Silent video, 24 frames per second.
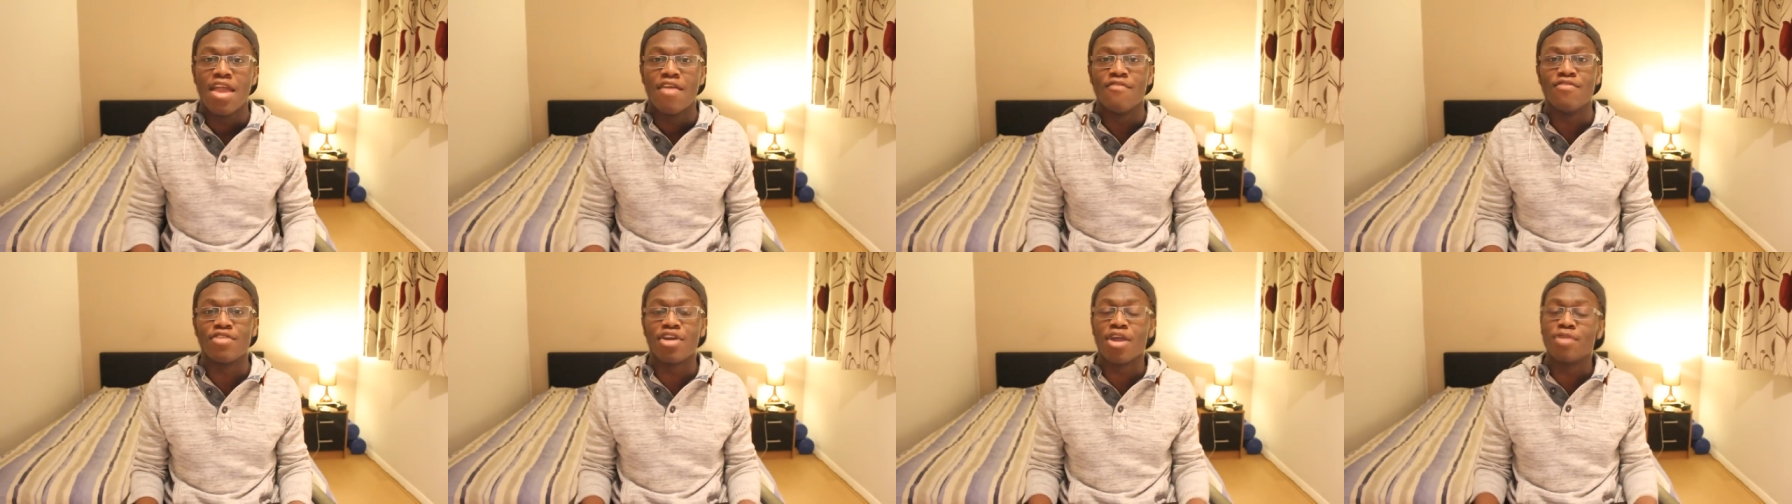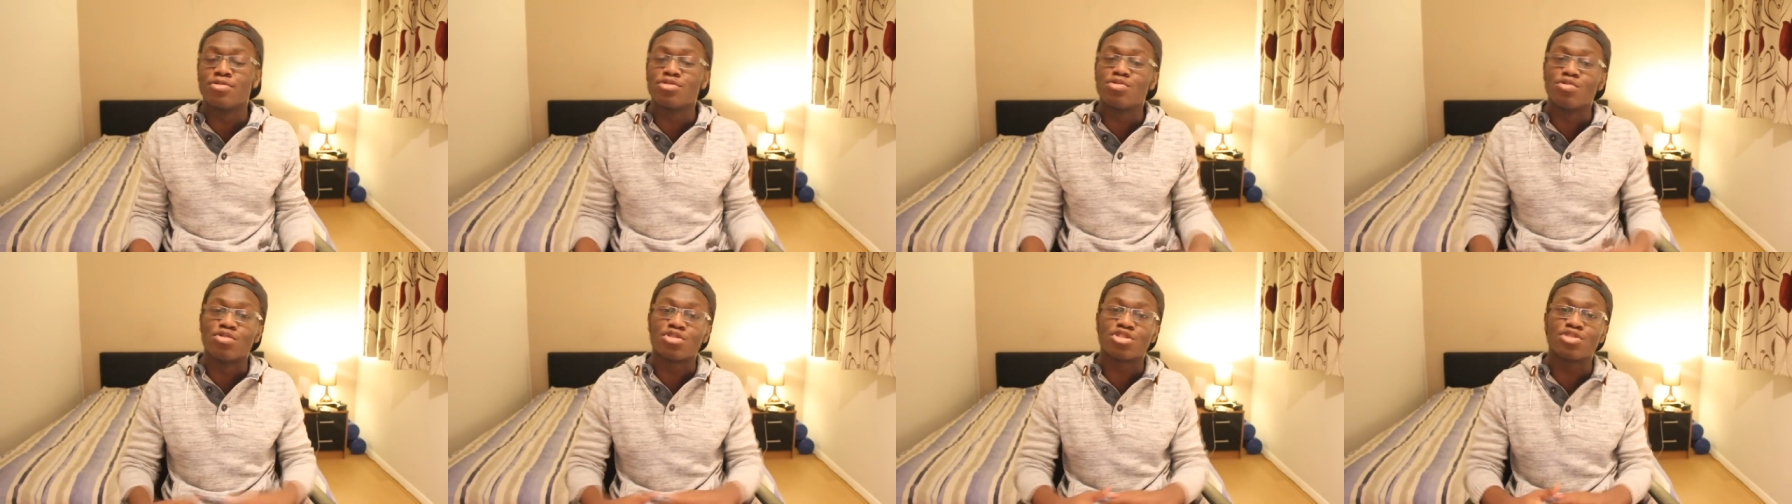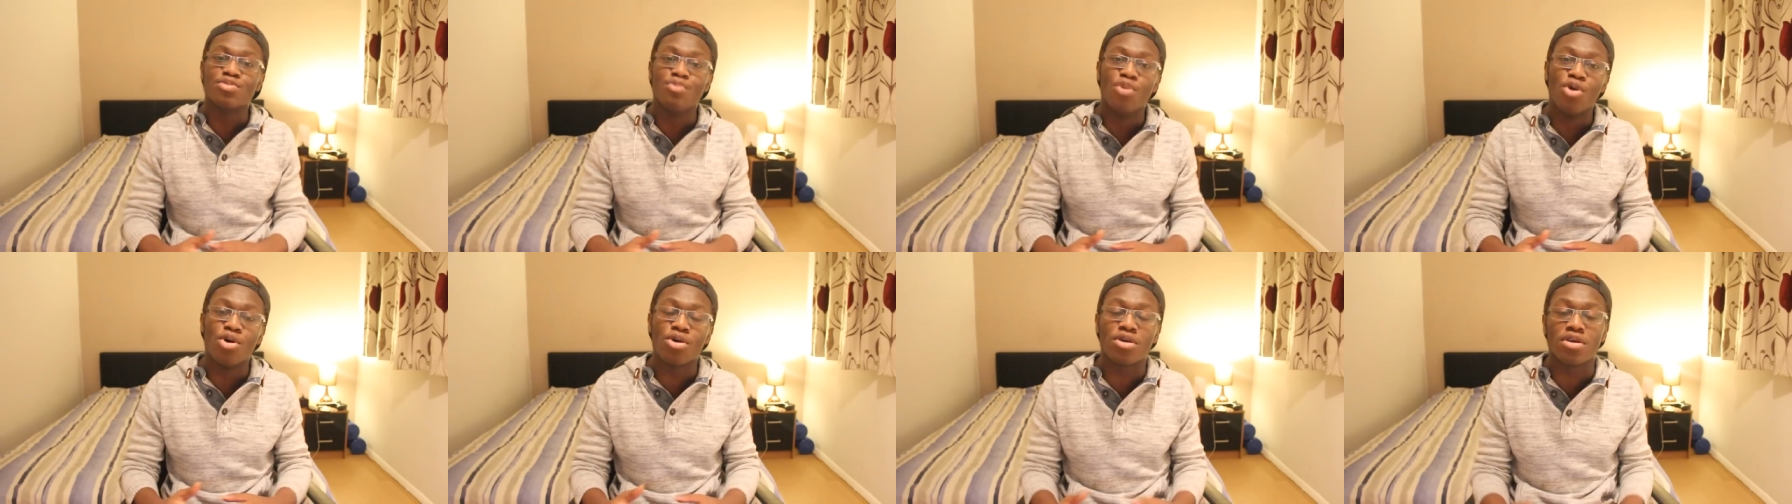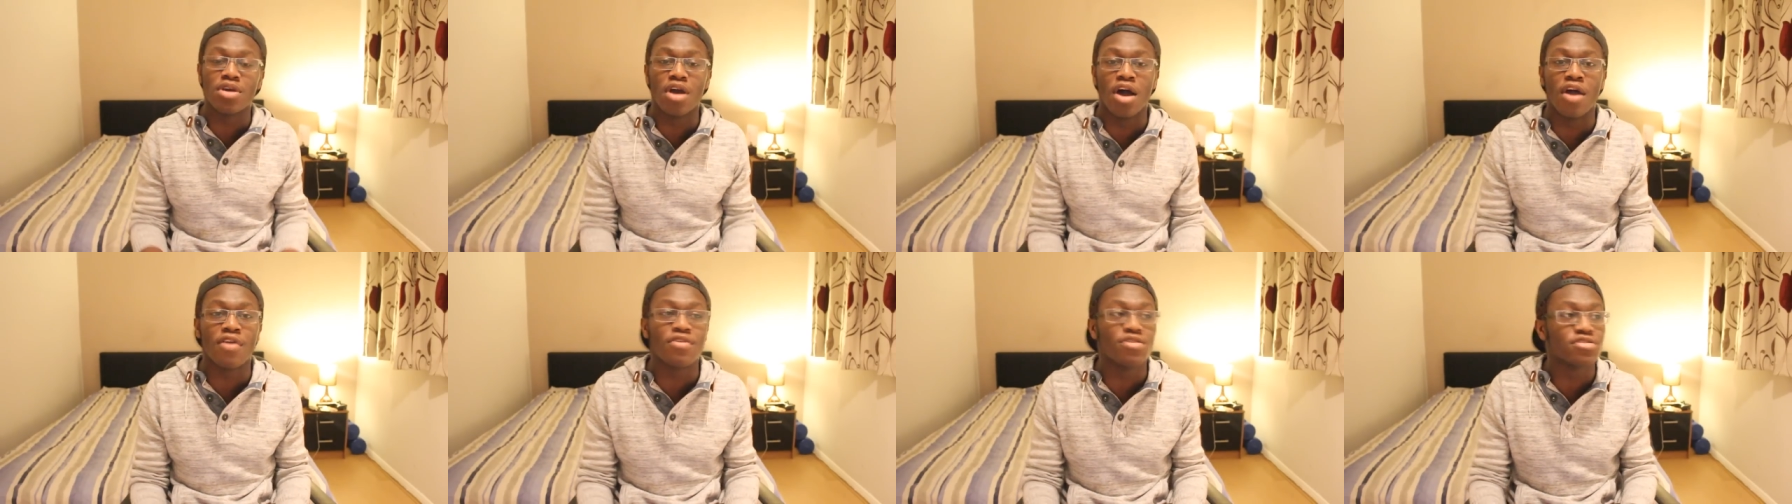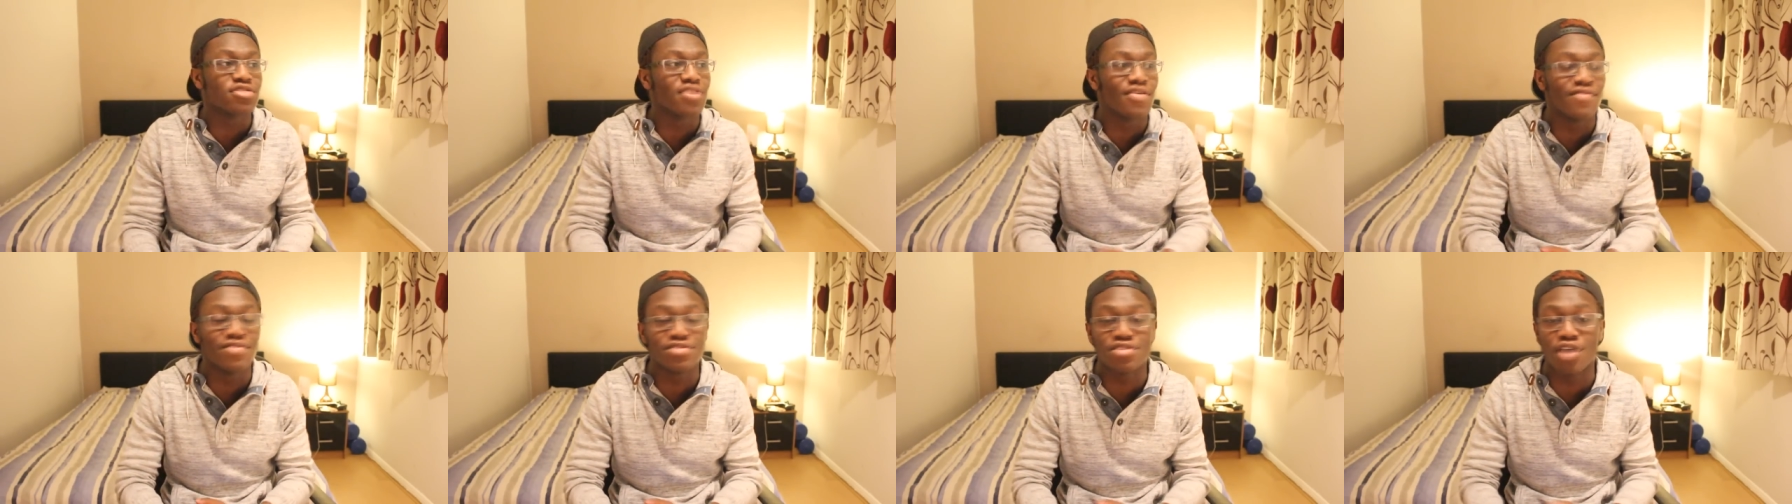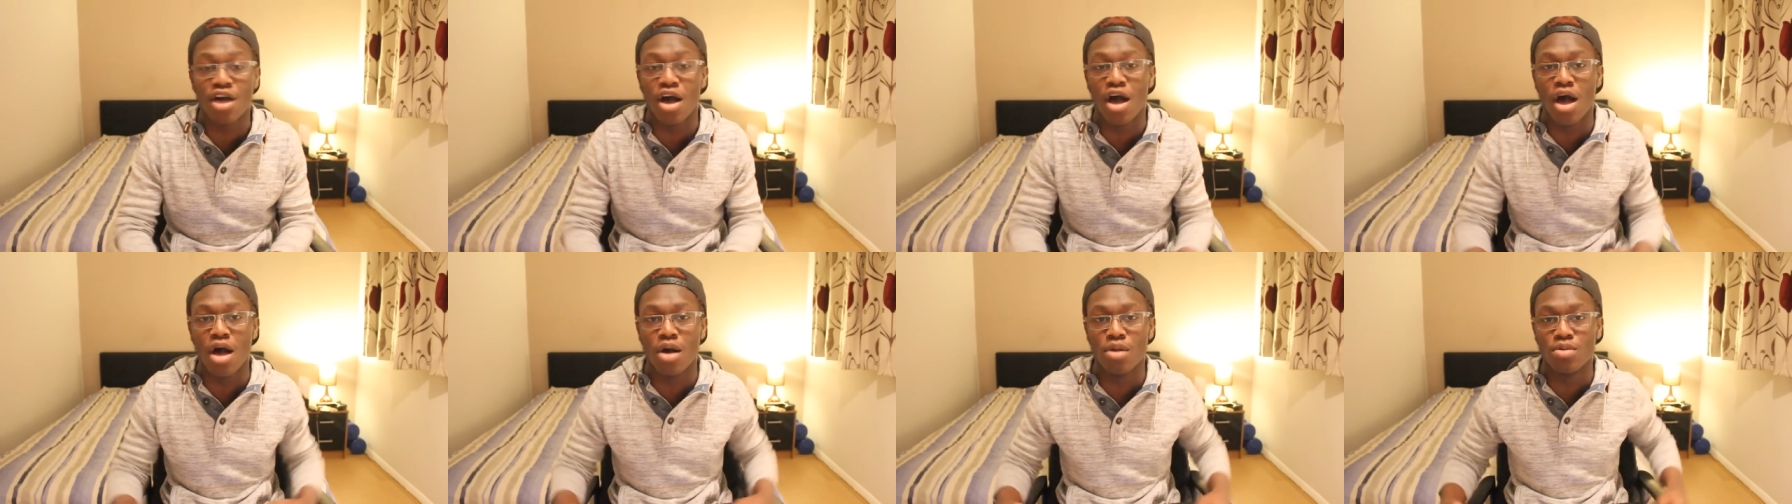If it comes to a small girl, I've got something
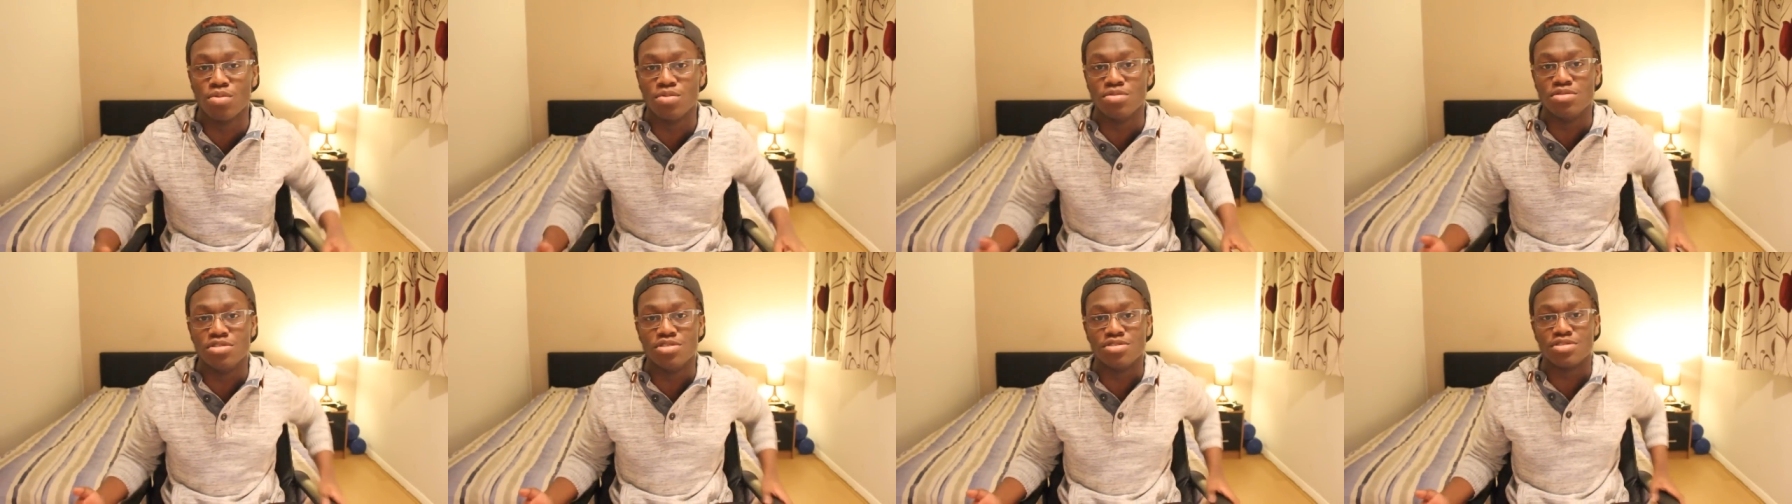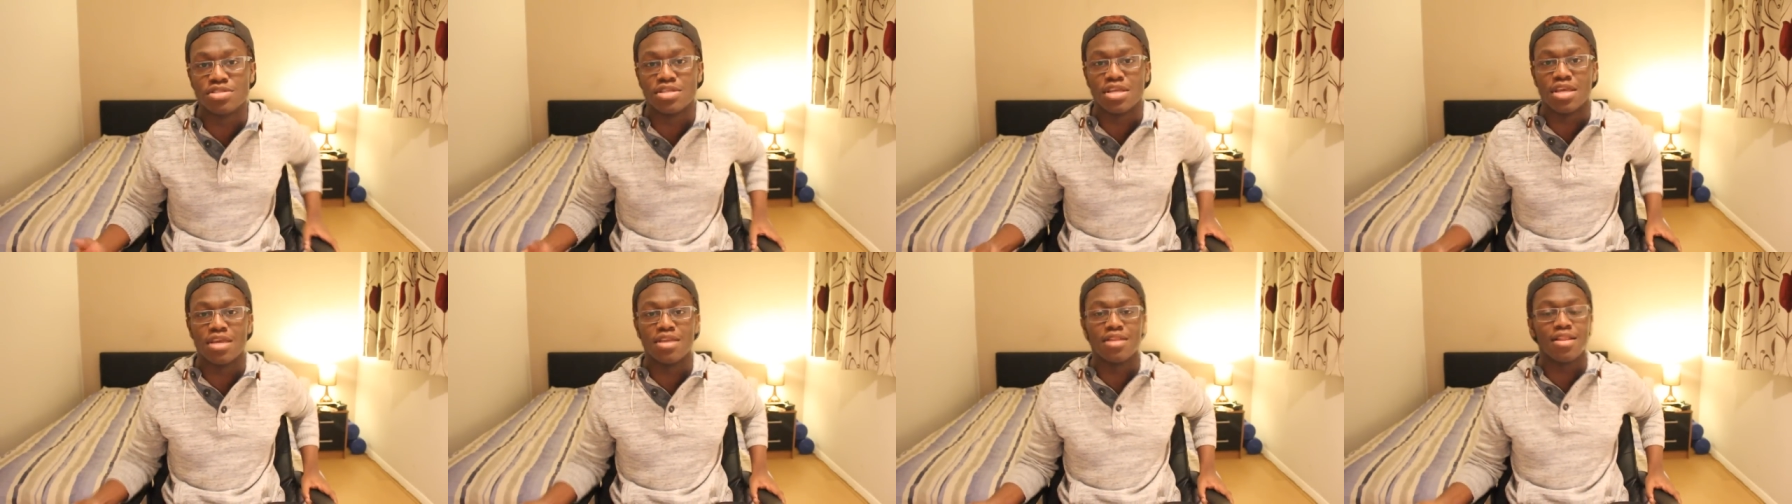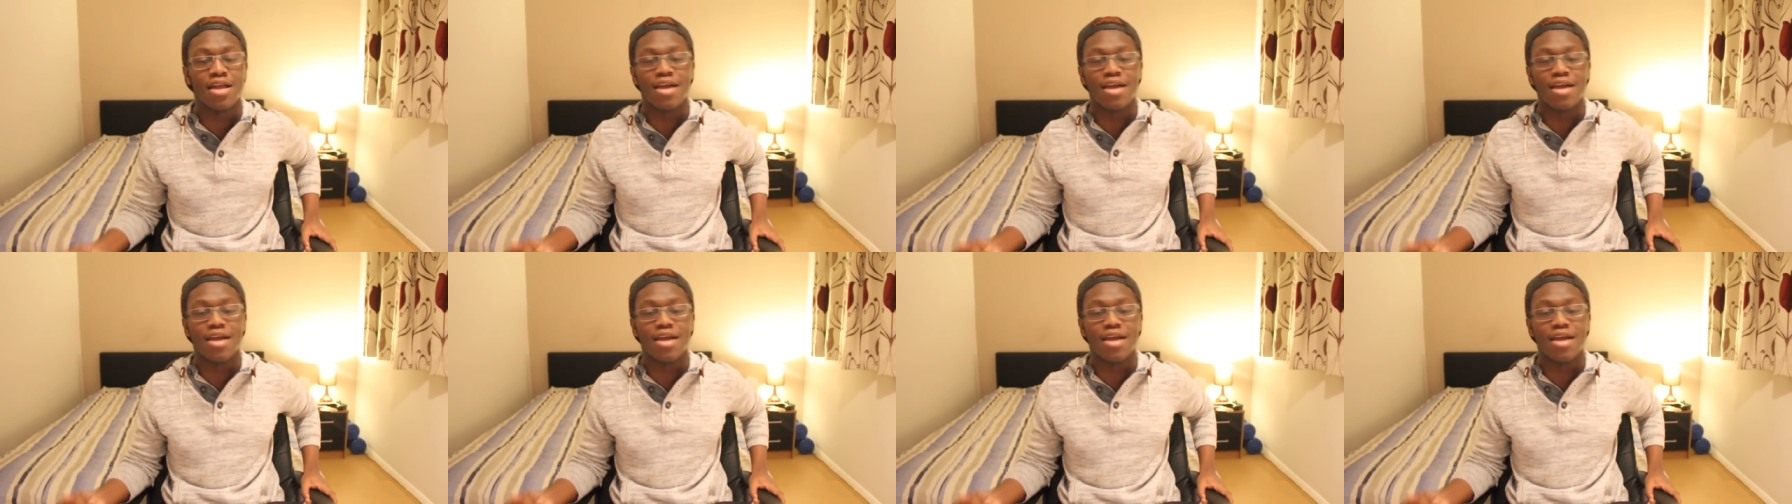to hold, you see?